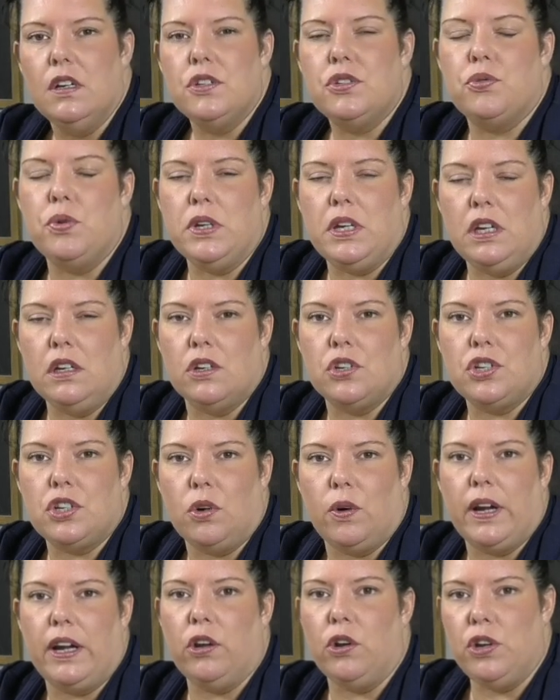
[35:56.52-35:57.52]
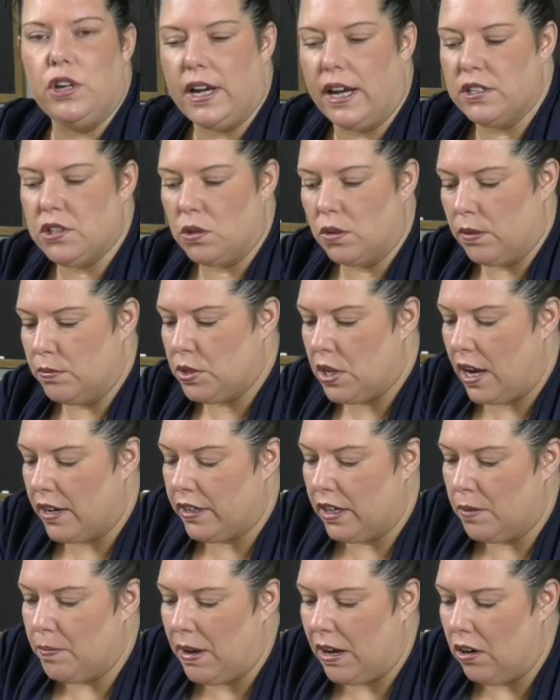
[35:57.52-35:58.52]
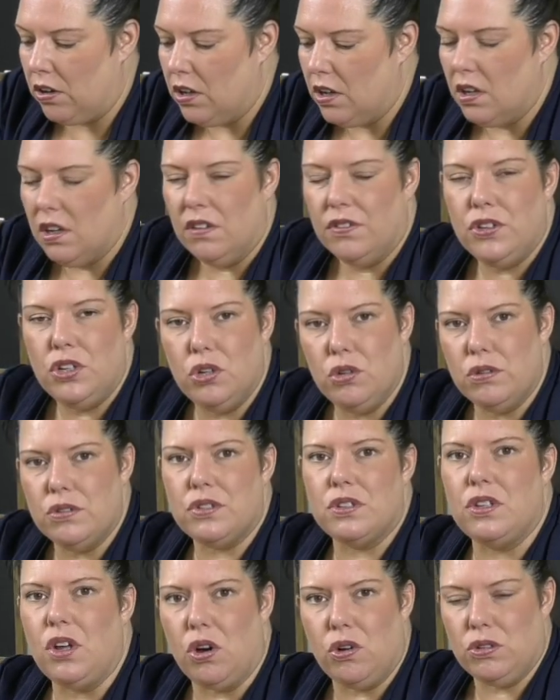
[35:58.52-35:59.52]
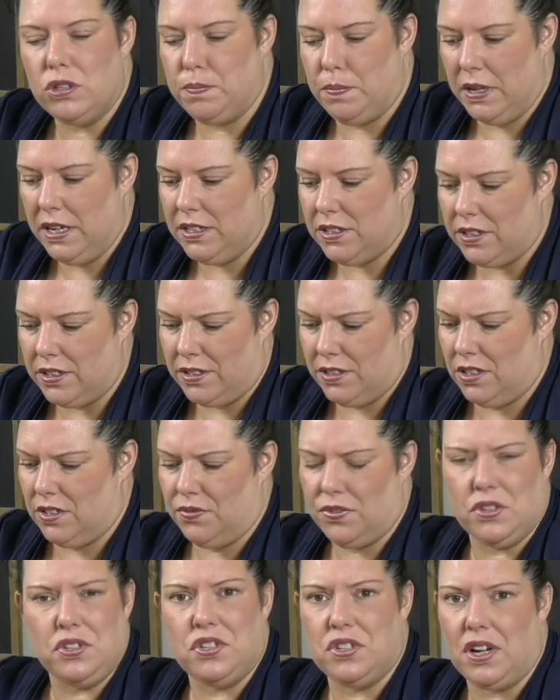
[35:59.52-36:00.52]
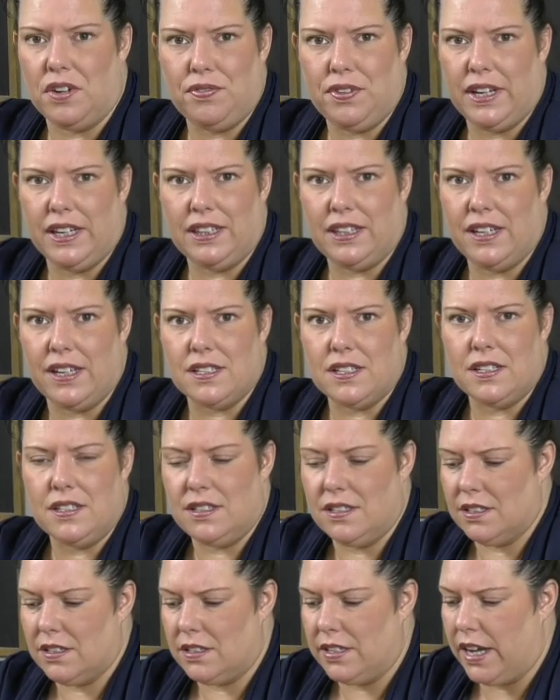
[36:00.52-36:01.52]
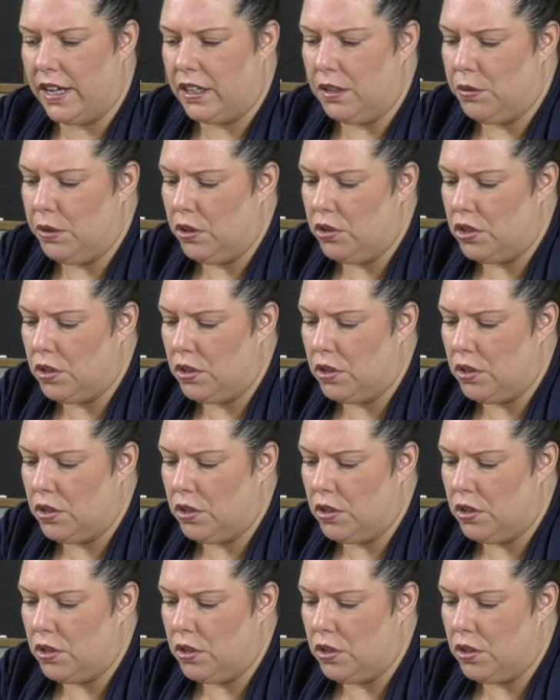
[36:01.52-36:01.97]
streakiness showing. I know you guys know what I'm talking about. Use those pieces for stuff like this. This is exactly what you